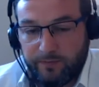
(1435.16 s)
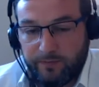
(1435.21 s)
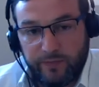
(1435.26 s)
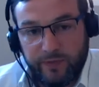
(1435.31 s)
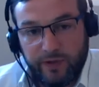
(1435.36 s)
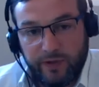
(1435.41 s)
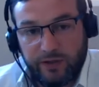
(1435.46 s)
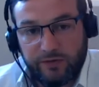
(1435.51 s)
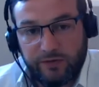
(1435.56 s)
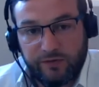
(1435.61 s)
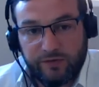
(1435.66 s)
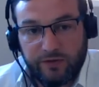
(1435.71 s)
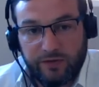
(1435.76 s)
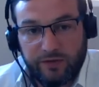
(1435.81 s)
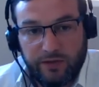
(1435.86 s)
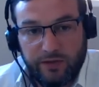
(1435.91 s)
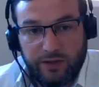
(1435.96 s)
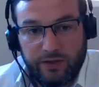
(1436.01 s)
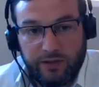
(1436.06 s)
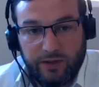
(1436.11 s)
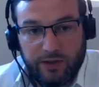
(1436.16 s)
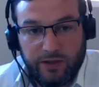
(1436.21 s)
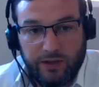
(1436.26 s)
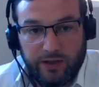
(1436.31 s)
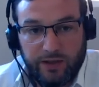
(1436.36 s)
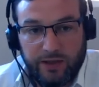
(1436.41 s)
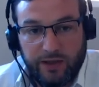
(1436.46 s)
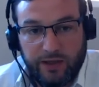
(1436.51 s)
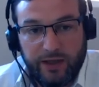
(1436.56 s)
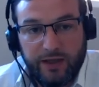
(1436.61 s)
it
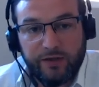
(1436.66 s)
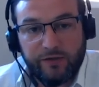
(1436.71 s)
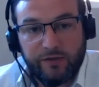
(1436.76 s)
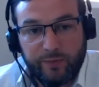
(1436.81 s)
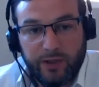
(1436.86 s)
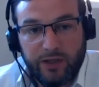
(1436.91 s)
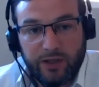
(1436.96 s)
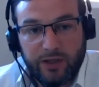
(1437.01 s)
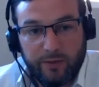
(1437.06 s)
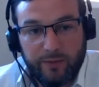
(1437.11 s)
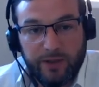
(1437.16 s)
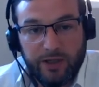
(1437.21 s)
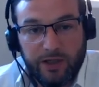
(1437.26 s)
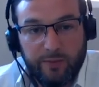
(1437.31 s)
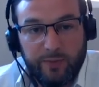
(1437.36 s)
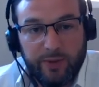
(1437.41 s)
is becoming a